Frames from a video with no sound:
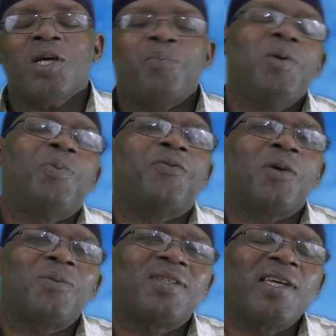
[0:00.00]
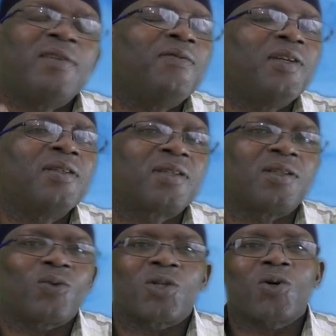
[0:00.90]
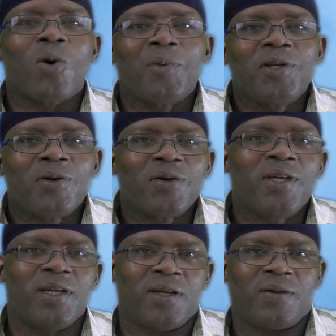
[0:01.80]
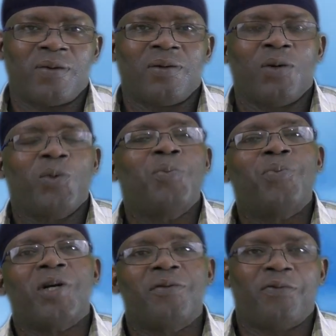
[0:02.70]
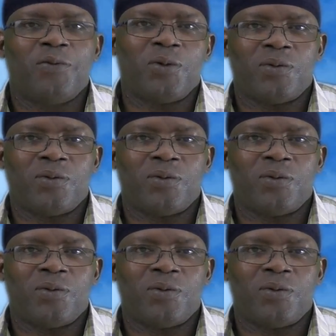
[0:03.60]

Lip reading: people from St. Vincent was coming down here with breadfruit.